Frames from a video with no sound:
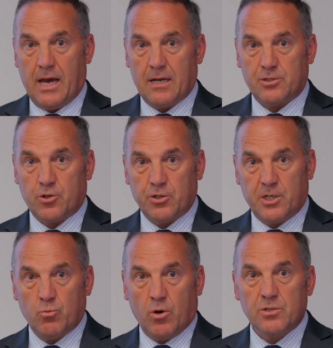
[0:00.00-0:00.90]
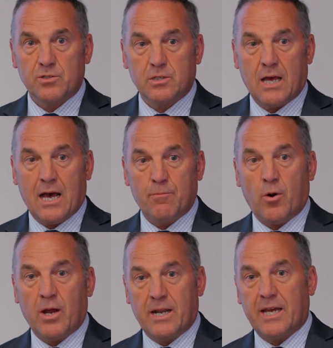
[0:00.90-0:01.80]
And so she was
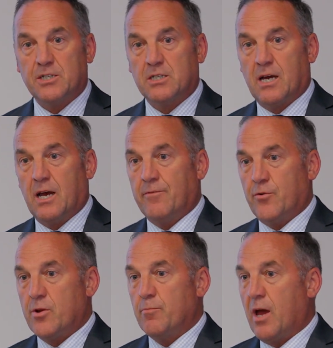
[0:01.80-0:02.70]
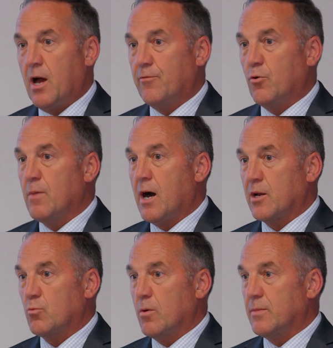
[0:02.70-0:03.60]
by nature a very powerful
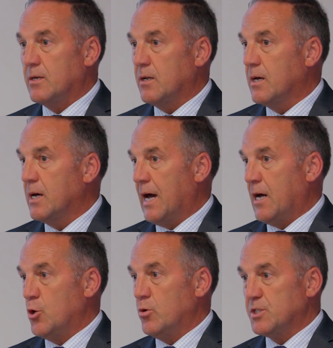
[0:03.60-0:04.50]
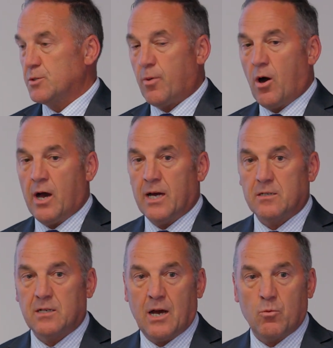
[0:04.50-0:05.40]
Māori woman who
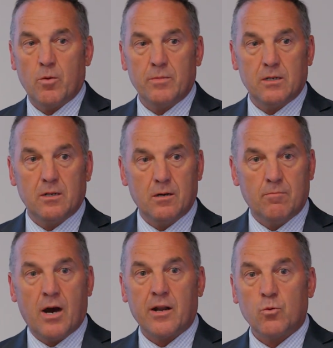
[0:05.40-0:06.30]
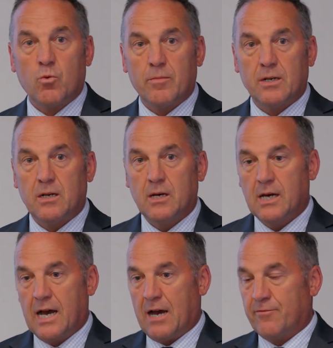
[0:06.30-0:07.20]
inspired Māori women
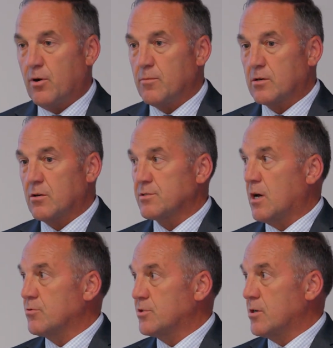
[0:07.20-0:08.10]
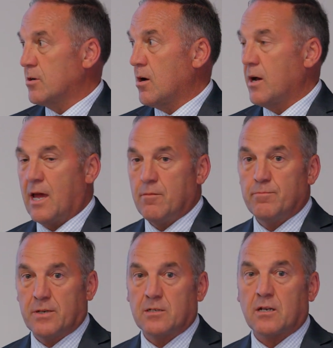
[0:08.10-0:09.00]
from across Aotearoa,
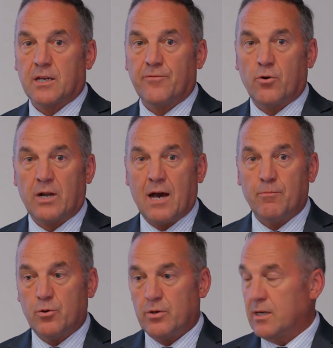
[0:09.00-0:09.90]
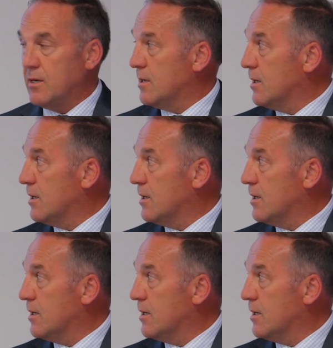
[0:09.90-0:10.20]
and particularly for Ngāpuhi.